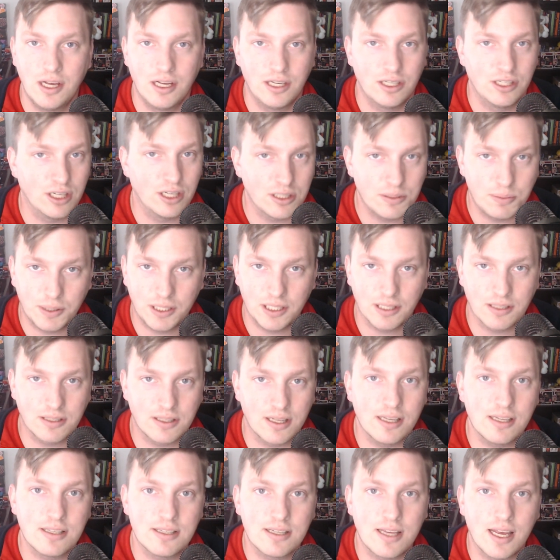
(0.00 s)
Just because
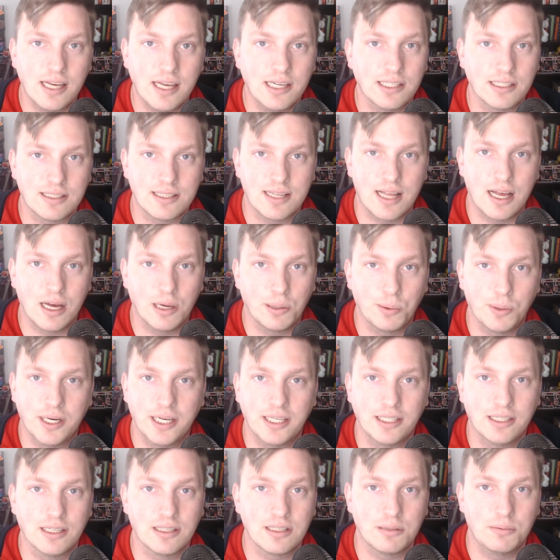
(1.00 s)
they say it's that
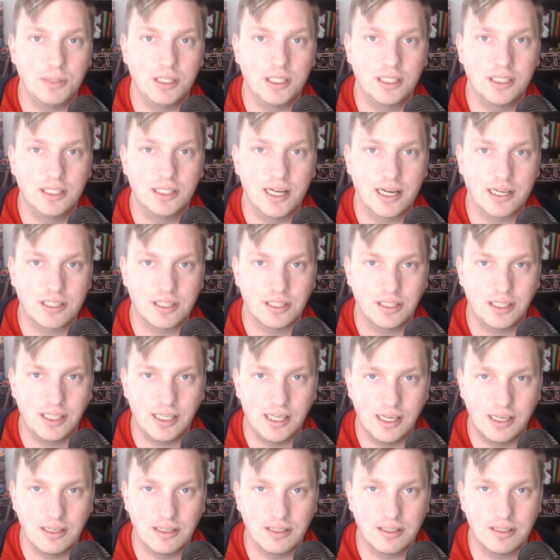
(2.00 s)
way doesn't mean it actually
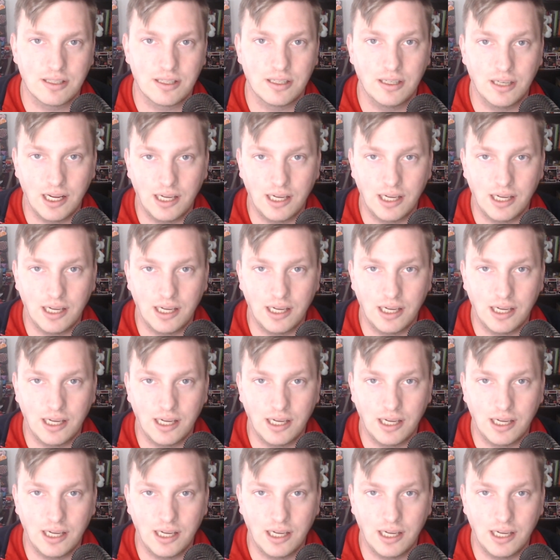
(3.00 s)
is.